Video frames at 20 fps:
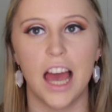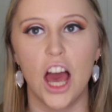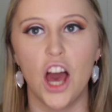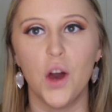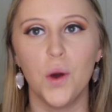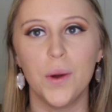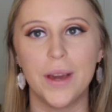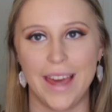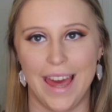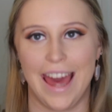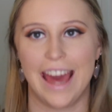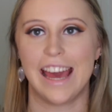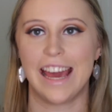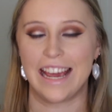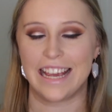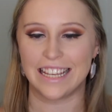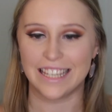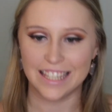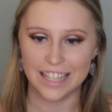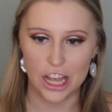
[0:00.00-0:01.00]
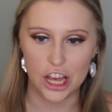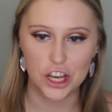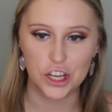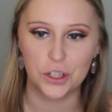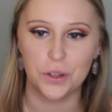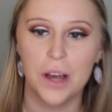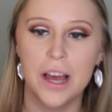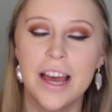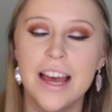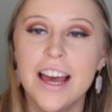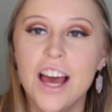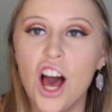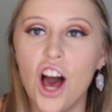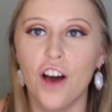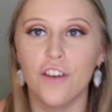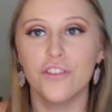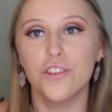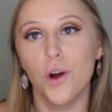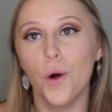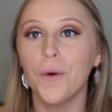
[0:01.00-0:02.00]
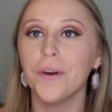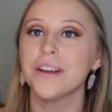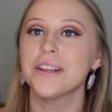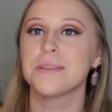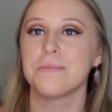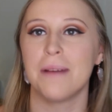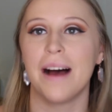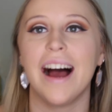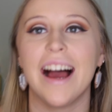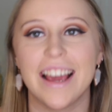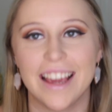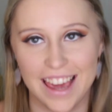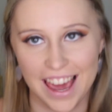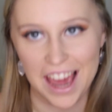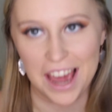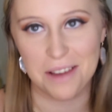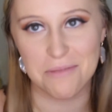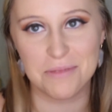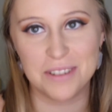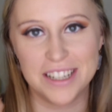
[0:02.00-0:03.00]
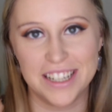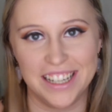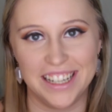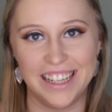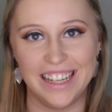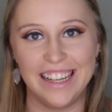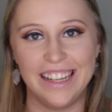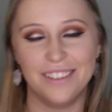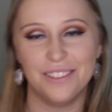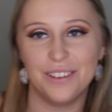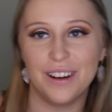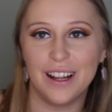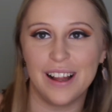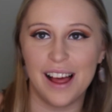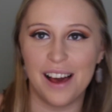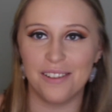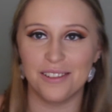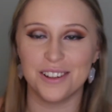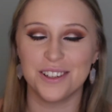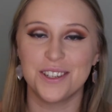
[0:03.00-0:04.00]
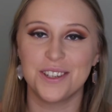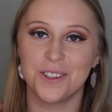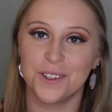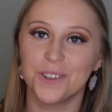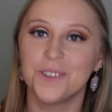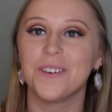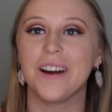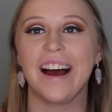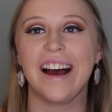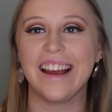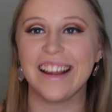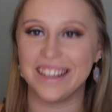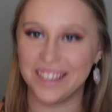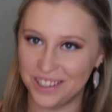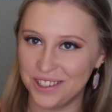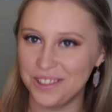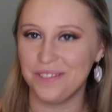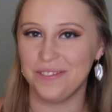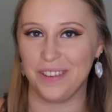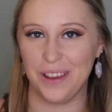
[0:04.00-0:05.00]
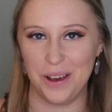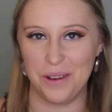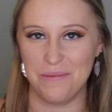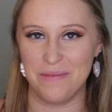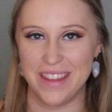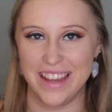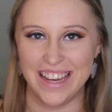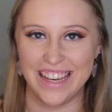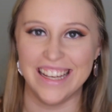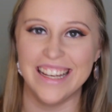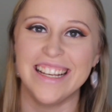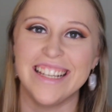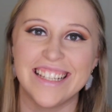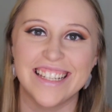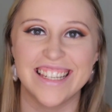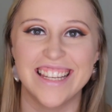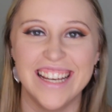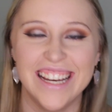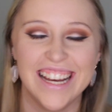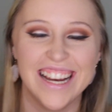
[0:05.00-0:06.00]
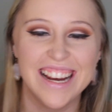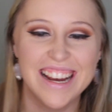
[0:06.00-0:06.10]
Okay, so of course my camera died while I was trying to film this.